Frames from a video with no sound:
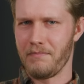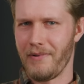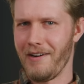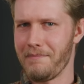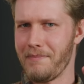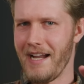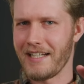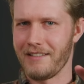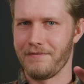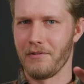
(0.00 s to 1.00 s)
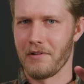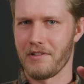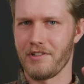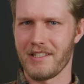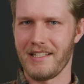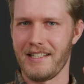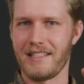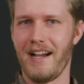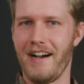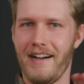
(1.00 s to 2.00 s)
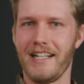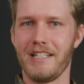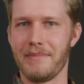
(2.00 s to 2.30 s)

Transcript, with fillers: bop back and forth just a tiny